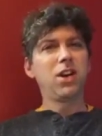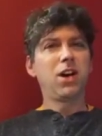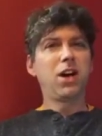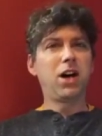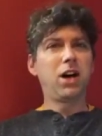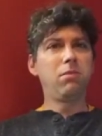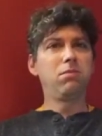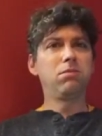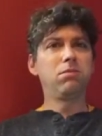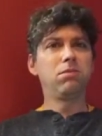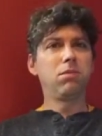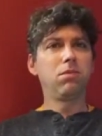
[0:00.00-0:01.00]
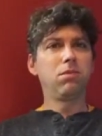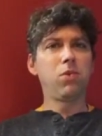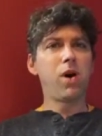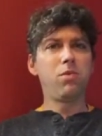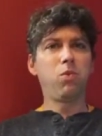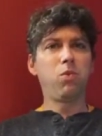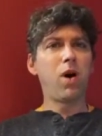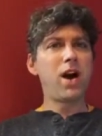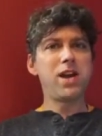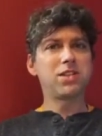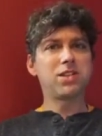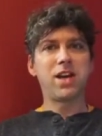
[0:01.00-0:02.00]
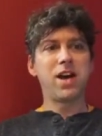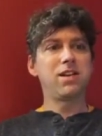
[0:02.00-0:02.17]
Um, why why is that?